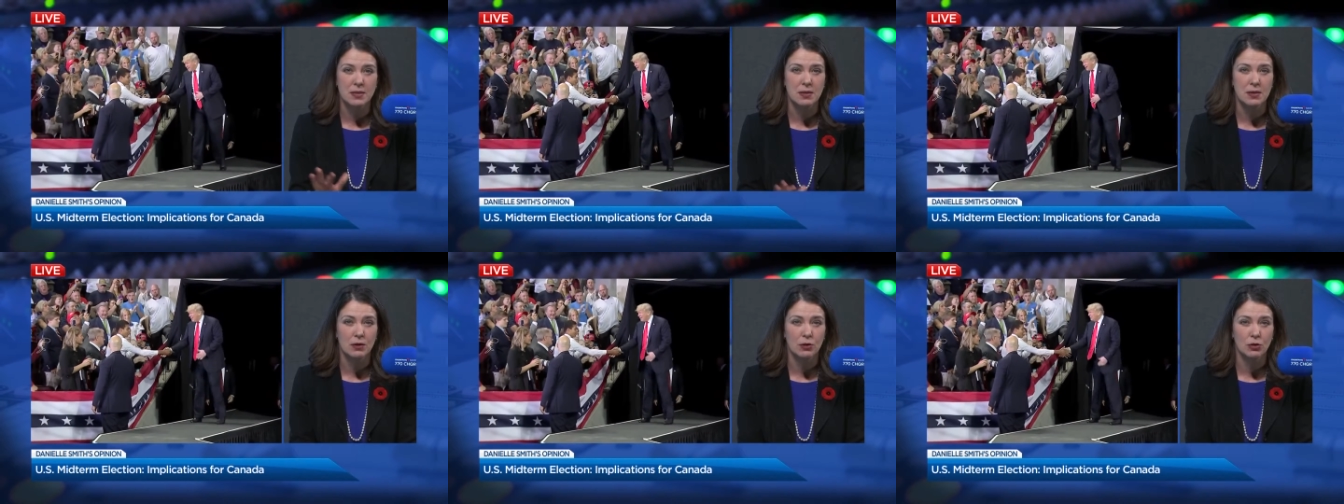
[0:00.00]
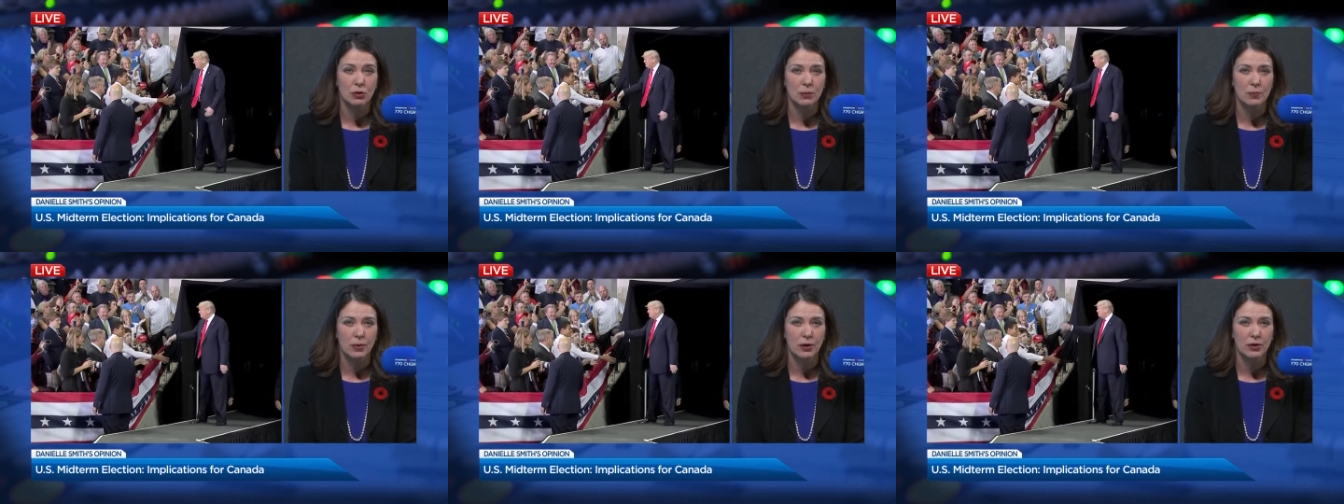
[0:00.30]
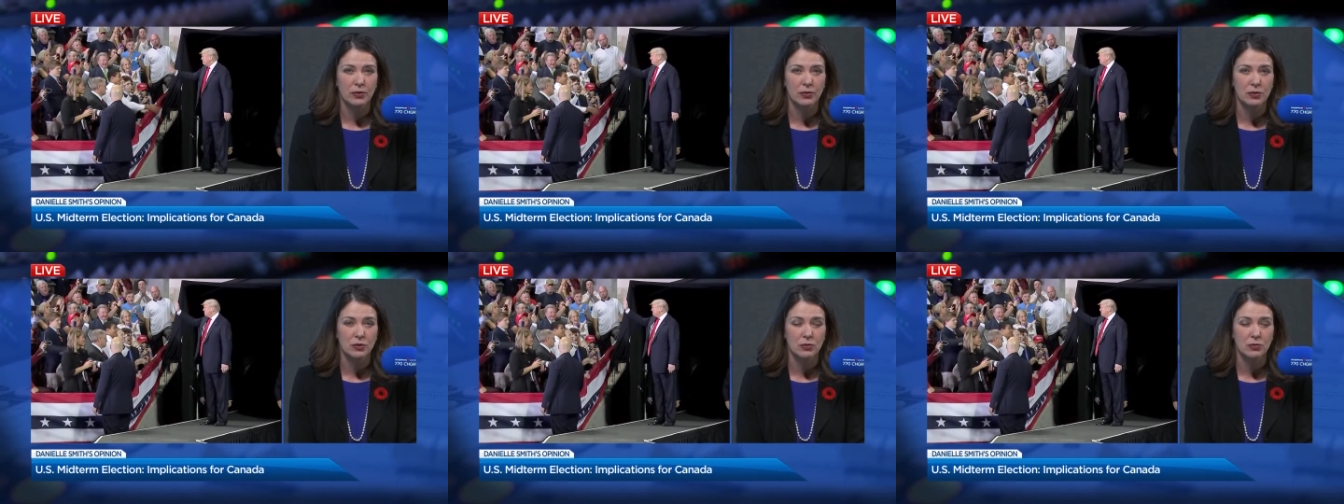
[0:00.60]
the early
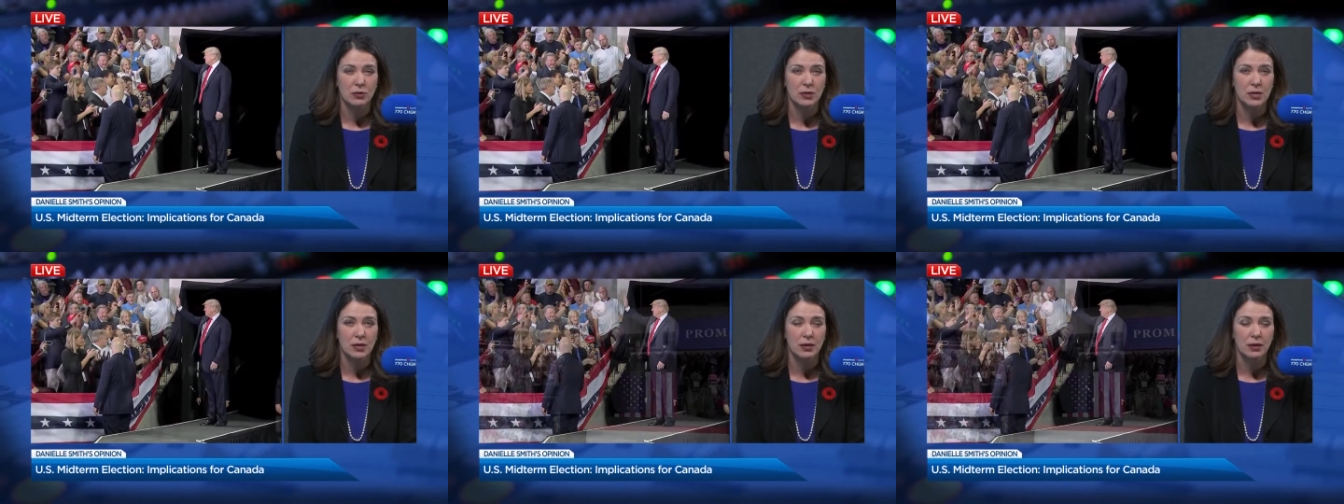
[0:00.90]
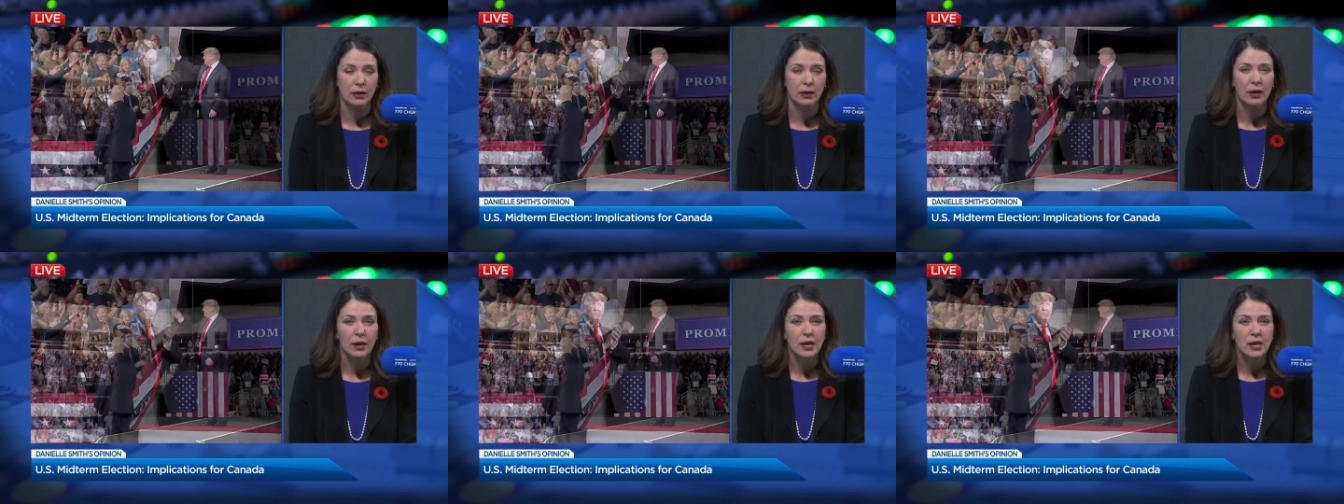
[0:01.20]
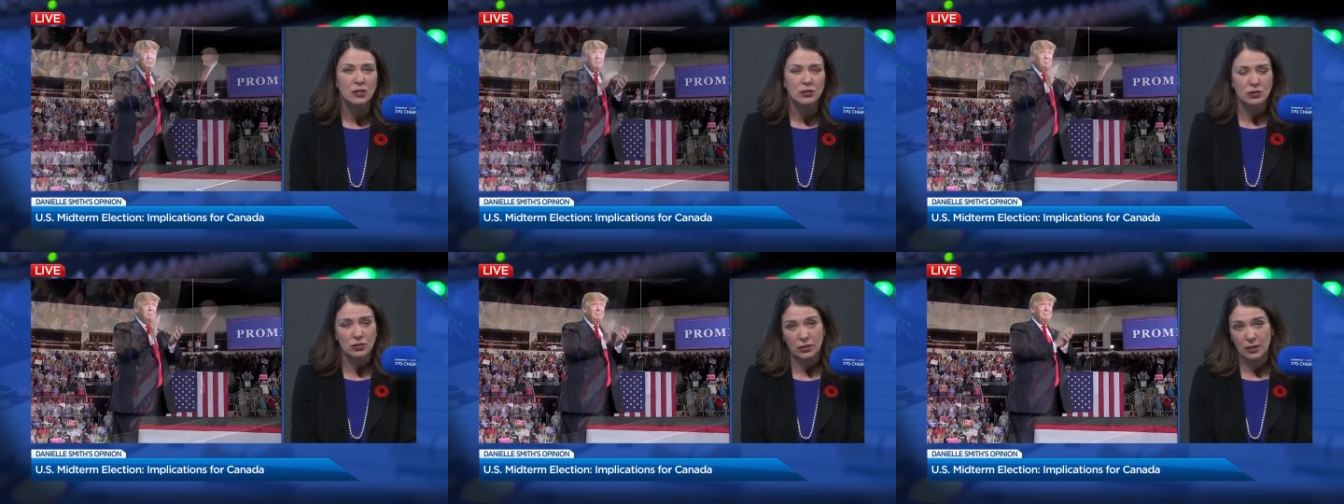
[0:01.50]
part of the new year.
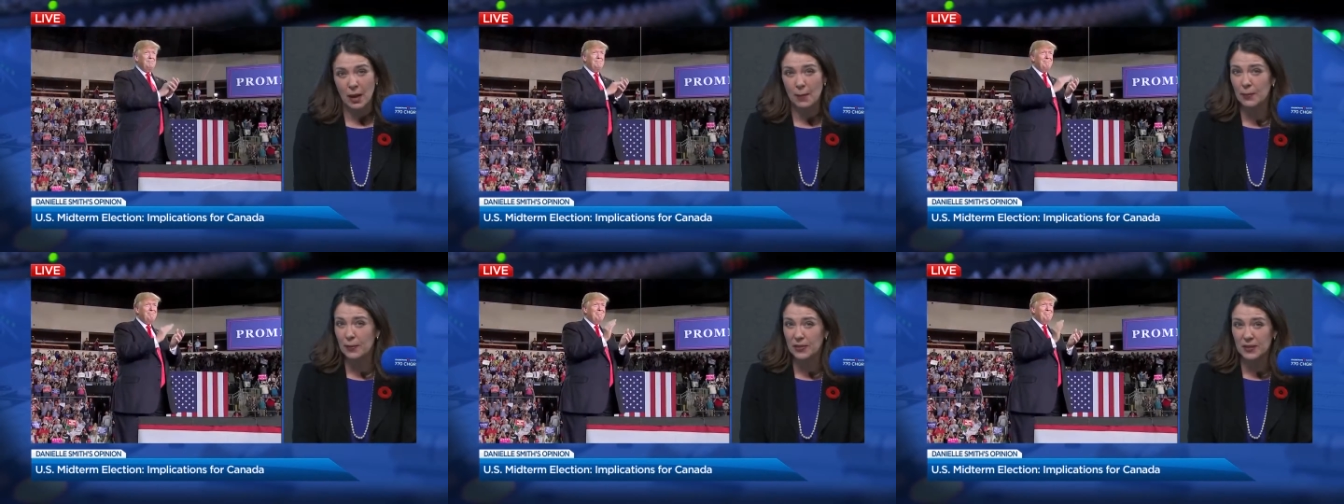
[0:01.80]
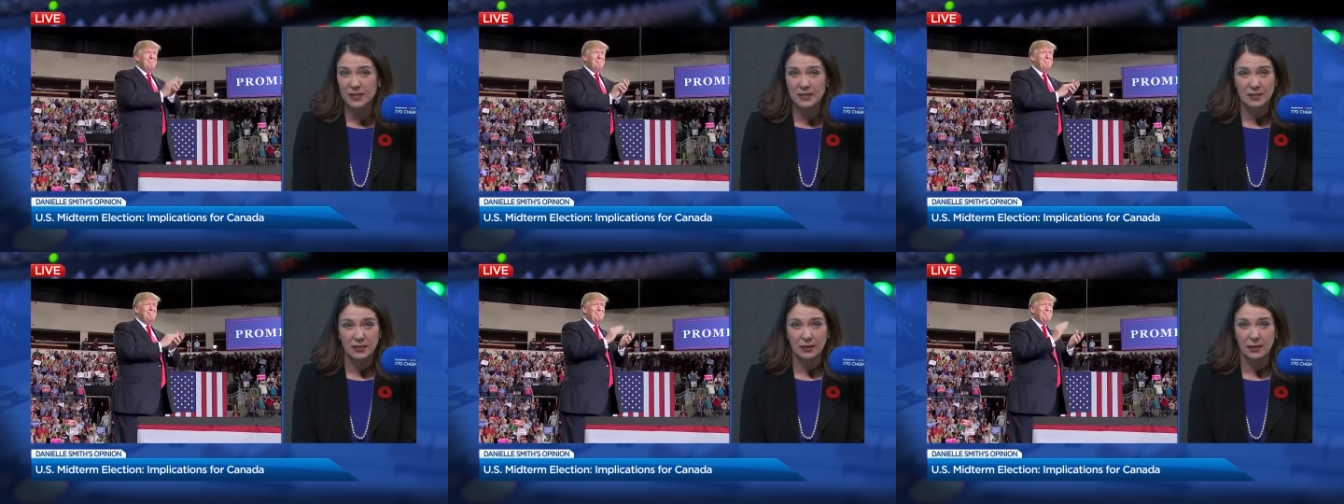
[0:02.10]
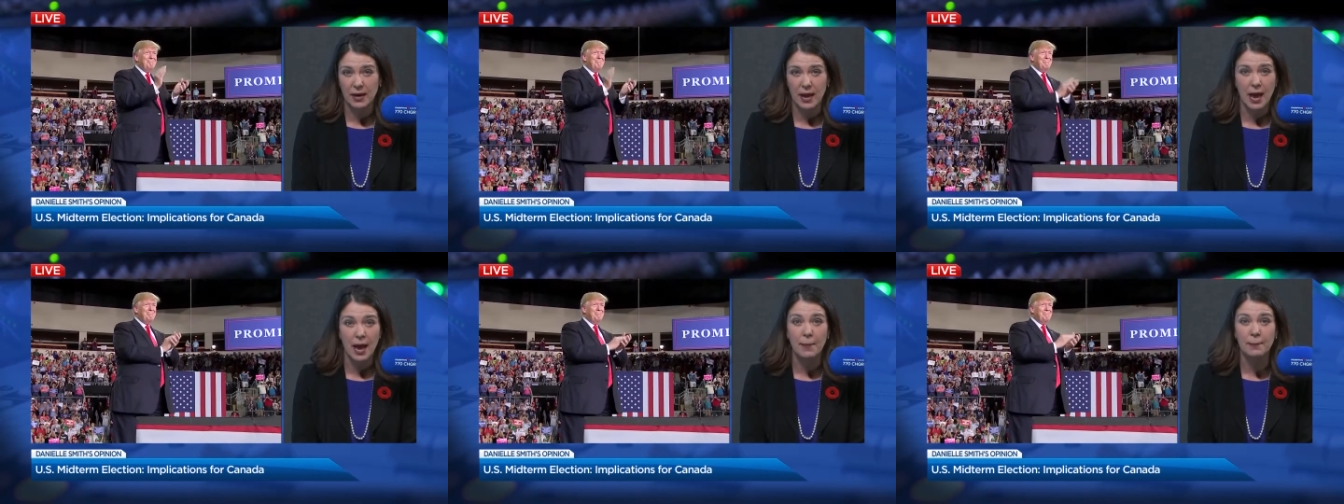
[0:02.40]
So there's a couple things that
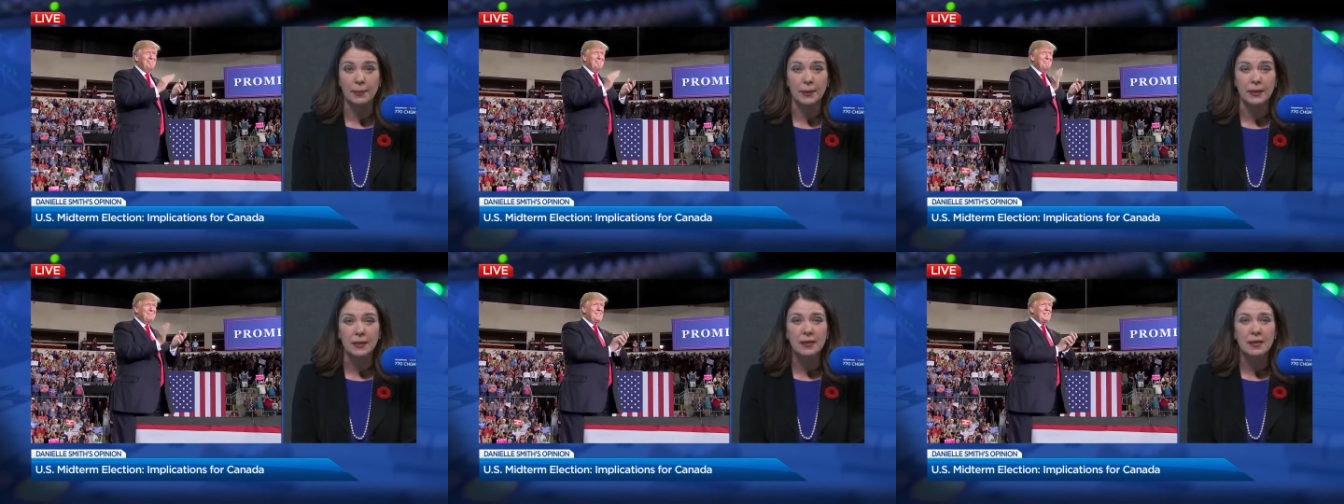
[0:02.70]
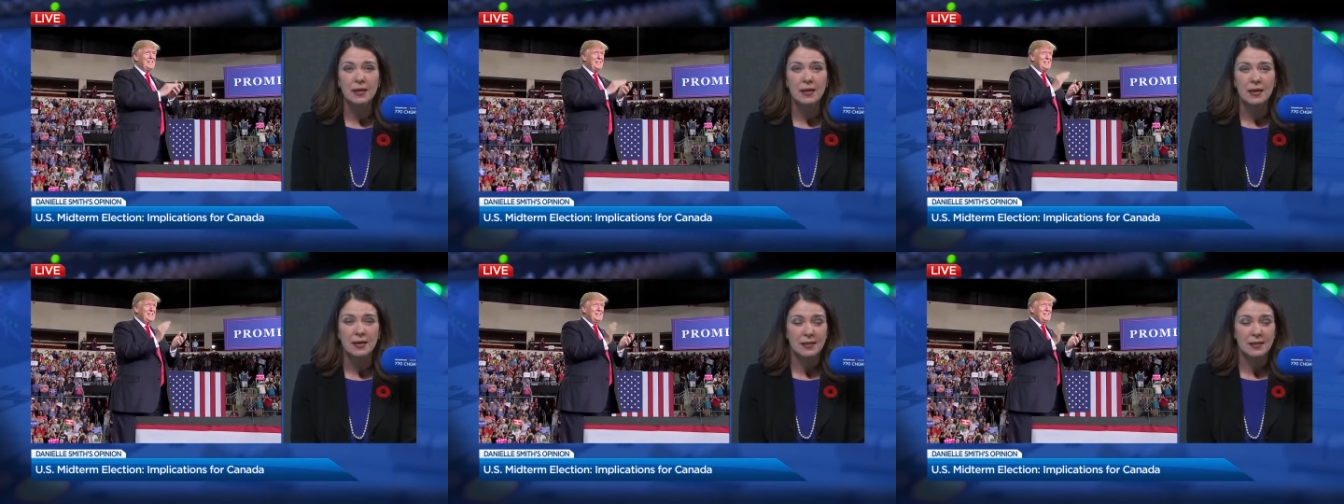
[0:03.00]
could happen.